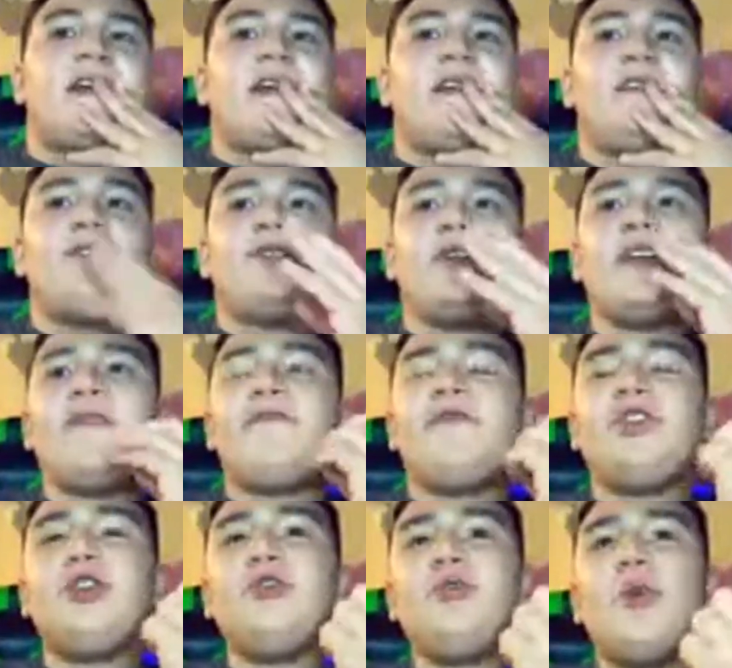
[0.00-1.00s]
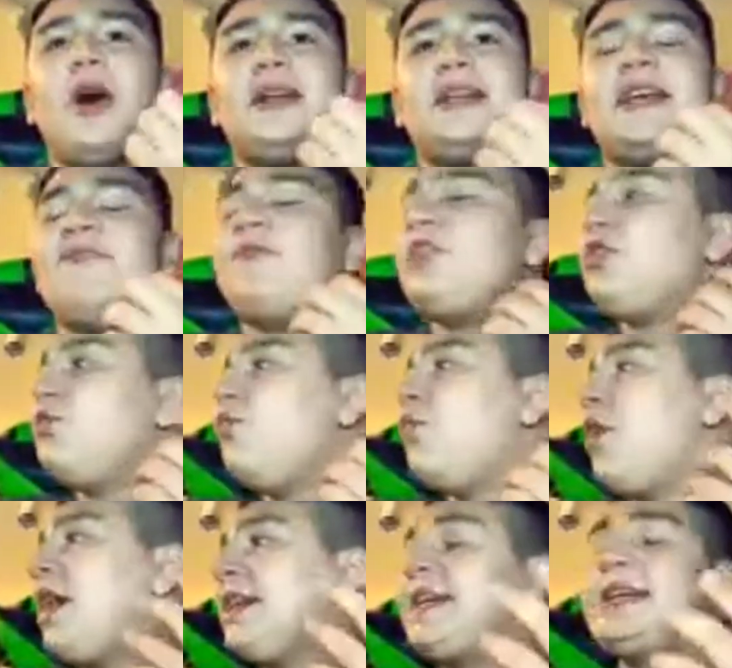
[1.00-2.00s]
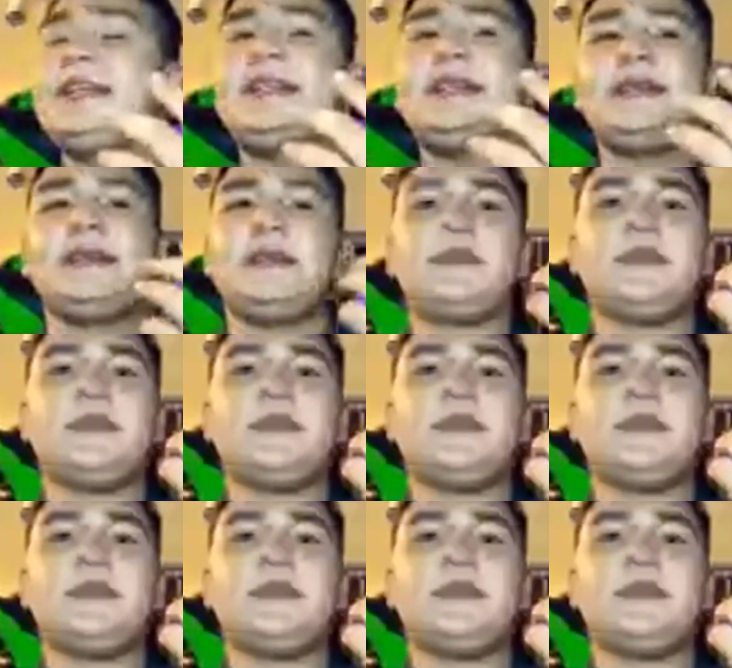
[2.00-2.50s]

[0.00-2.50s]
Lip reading: if you wanted,